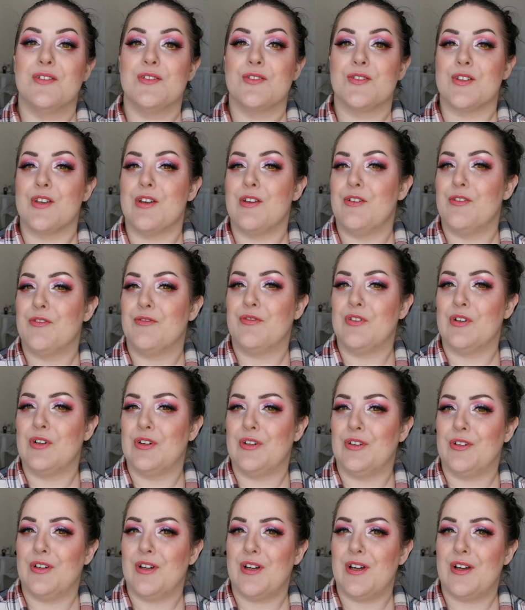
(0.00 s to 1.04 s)
So
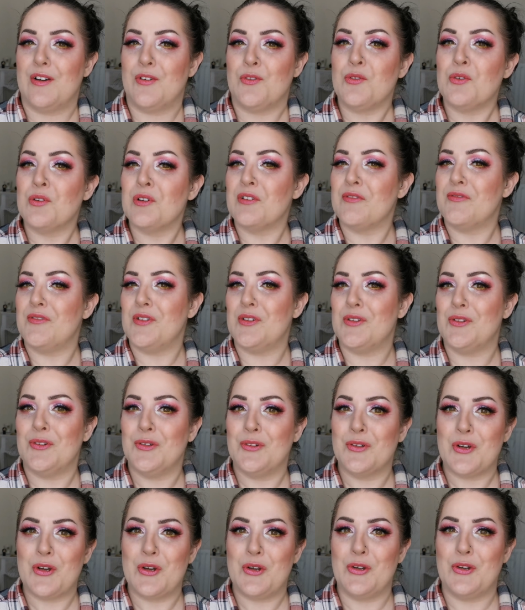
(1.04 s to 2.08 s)
for all of
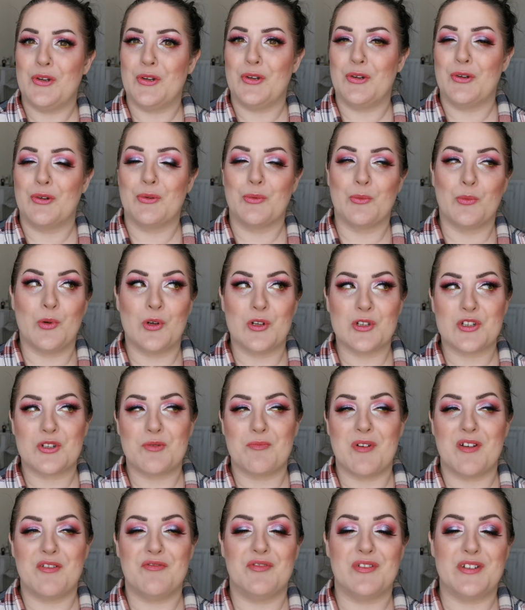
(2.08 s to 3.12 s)
you who watch
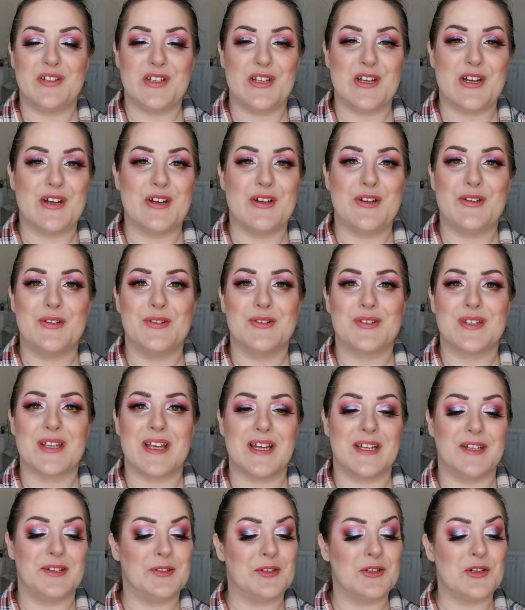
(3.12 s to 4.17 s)
my videos
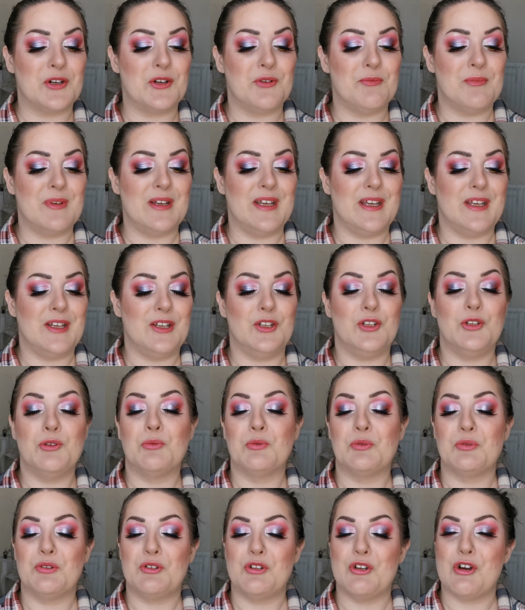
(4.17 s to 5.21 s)
and know me, you
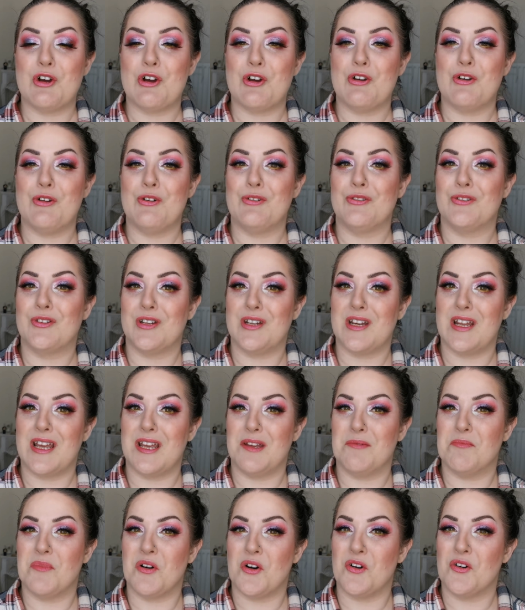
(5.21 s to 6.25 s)
will know the
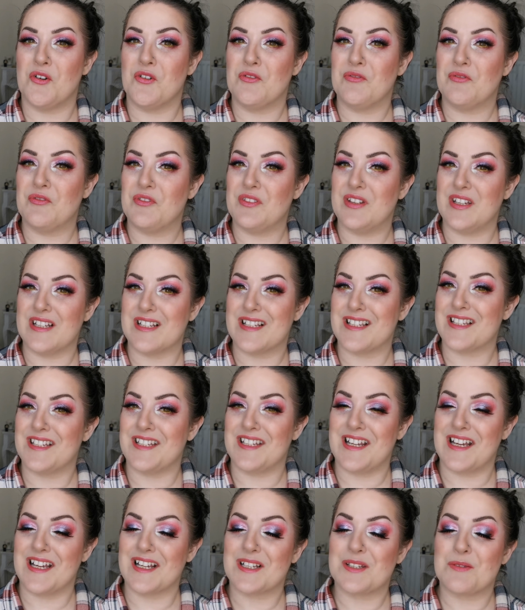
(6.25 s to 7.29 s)
name of this
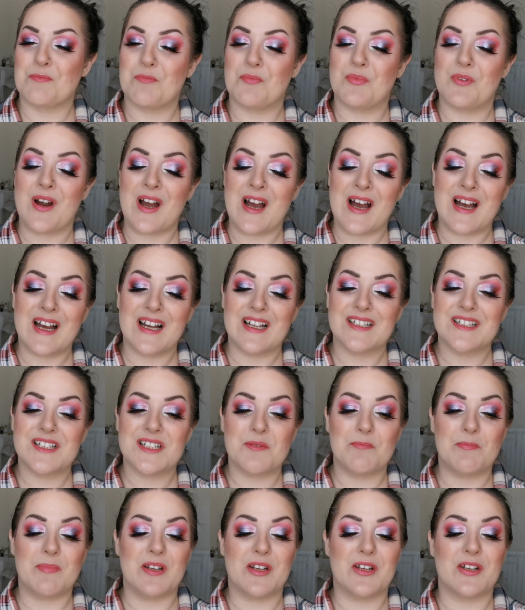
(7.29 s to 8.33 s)
next
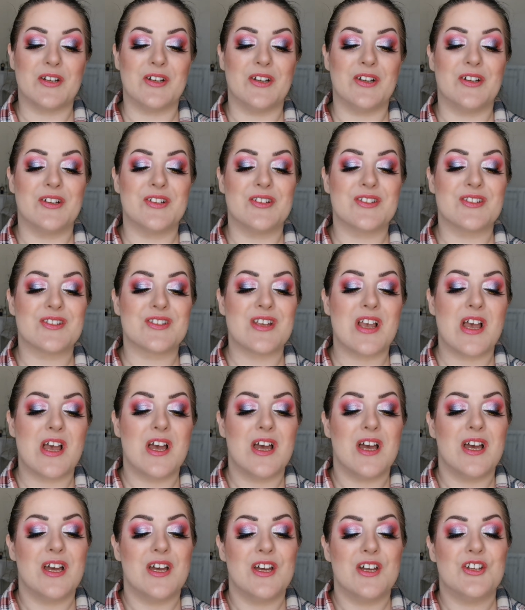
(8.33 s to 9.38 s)
brand because
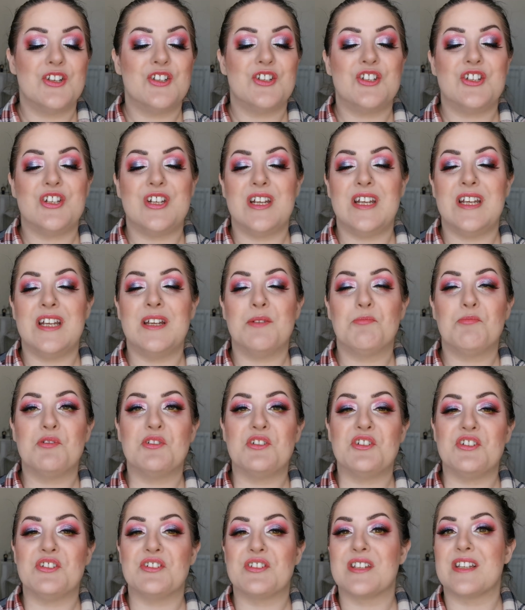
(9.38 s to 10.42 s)
she
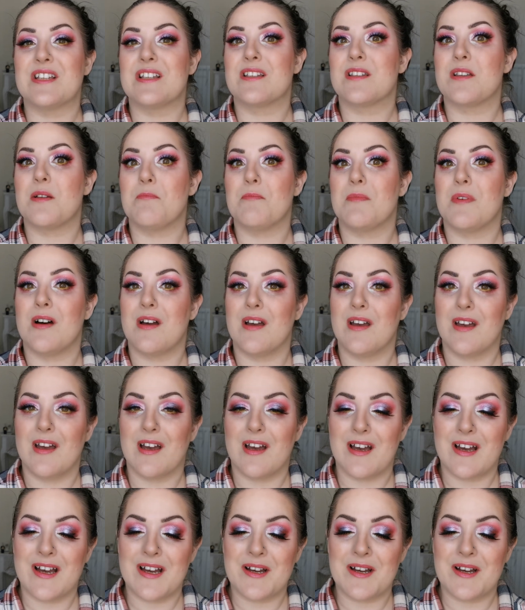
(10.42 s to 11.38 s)
produces my